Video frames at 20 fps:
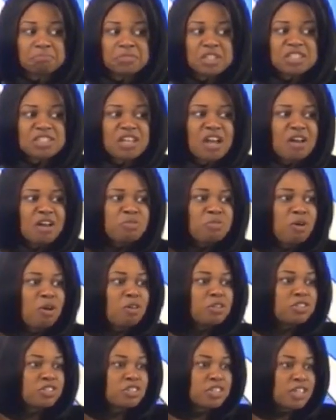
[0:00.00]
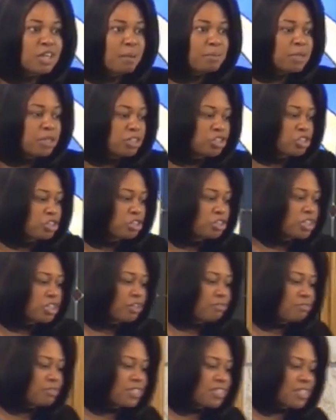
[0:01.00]
Is our role just coming to church
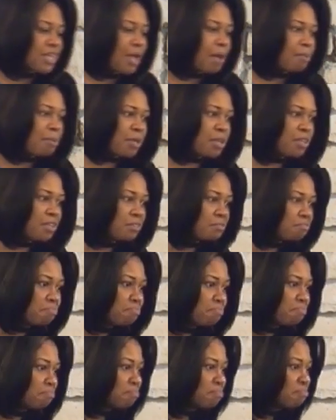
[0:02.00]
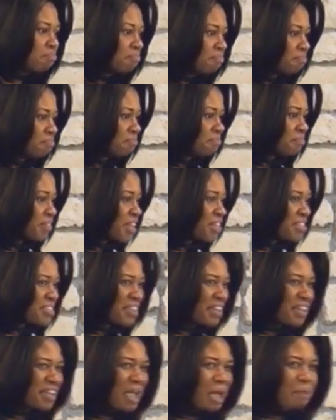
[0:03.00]
every Sabbath and
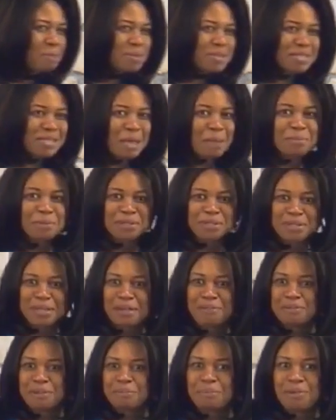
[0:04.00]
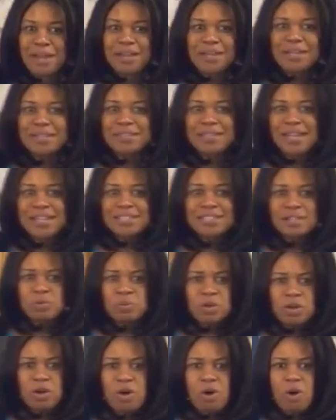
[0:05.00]
saying happy Sabbath to everybody and that's
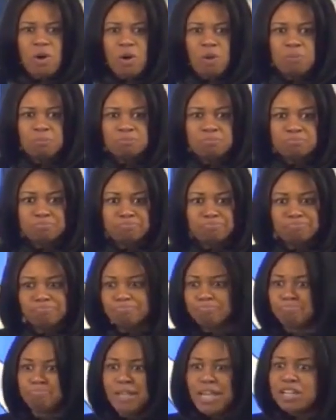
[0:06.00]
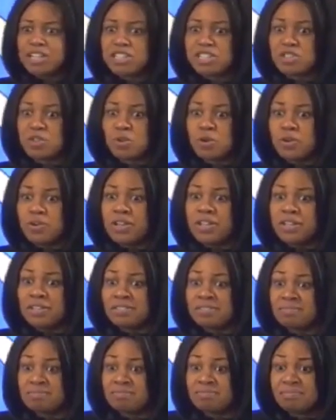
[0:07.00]
it, we go home? End of story?
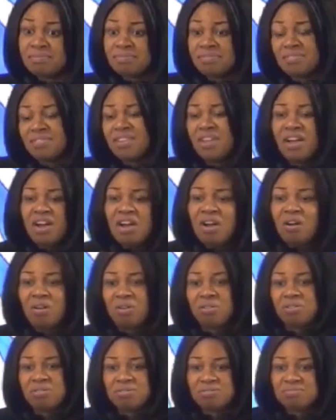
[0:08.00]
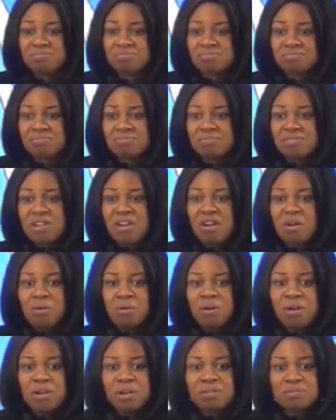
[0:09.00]
No,
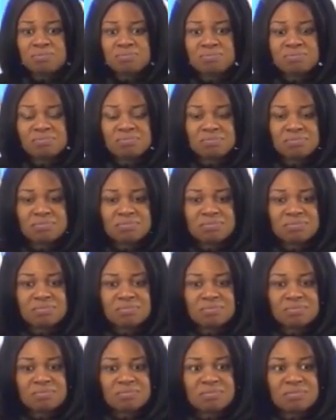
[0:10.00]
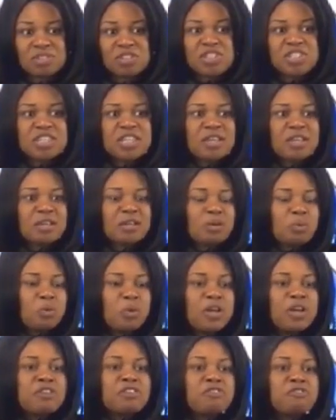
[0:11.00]
no. You see,
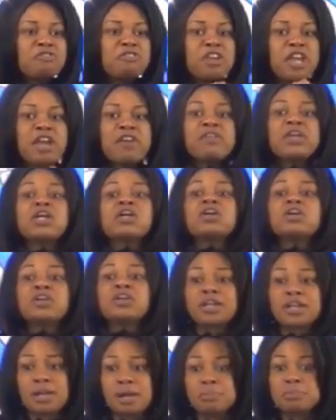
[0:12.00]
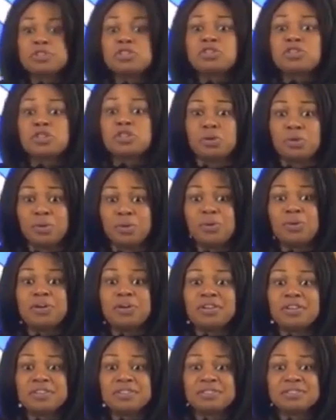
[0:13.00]
we're very good at coming to the
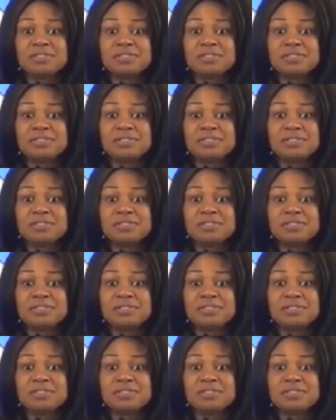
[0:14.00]
Lord.